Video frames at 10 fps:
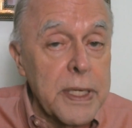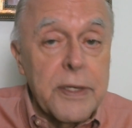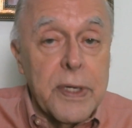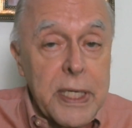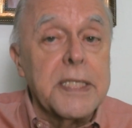
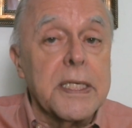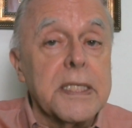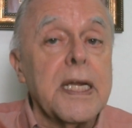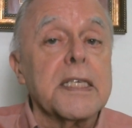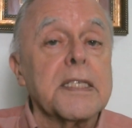
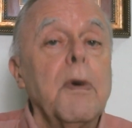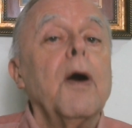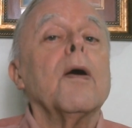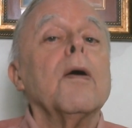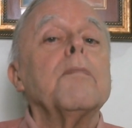Indonesia's not
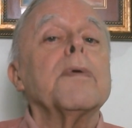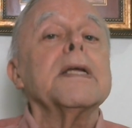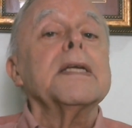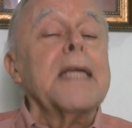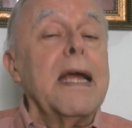small, but
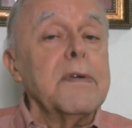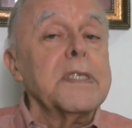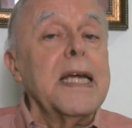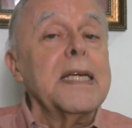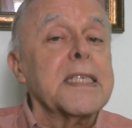its
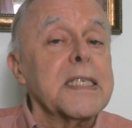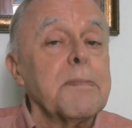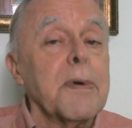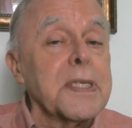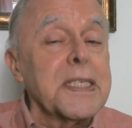average age is
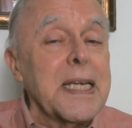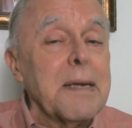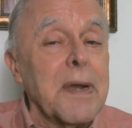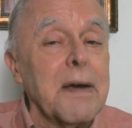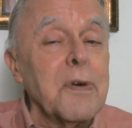about the
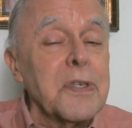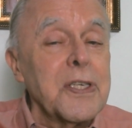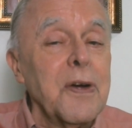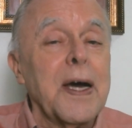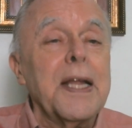same level, and
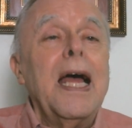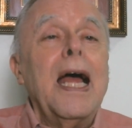so on.